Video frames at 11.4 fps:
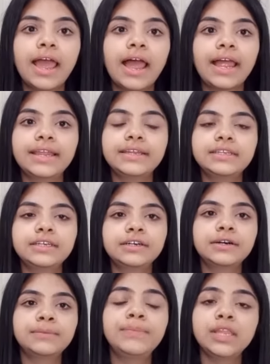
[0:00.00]
And
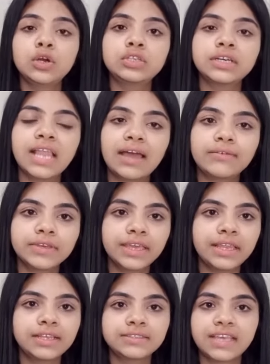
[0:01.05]
below the
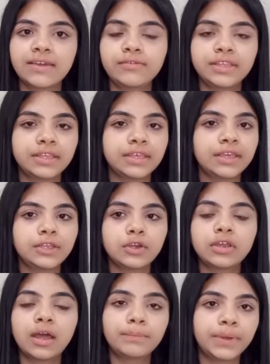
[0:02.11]
clavicle is everything in your
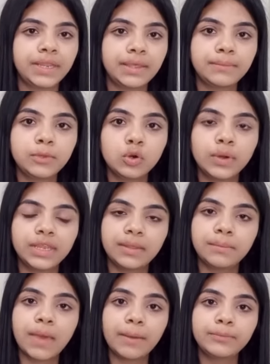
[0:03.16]
upper limb, lower
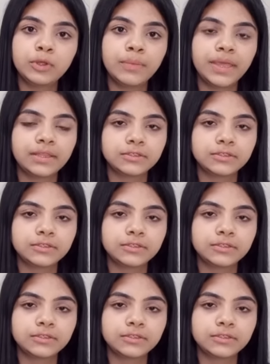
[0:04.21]
limb, abdomen.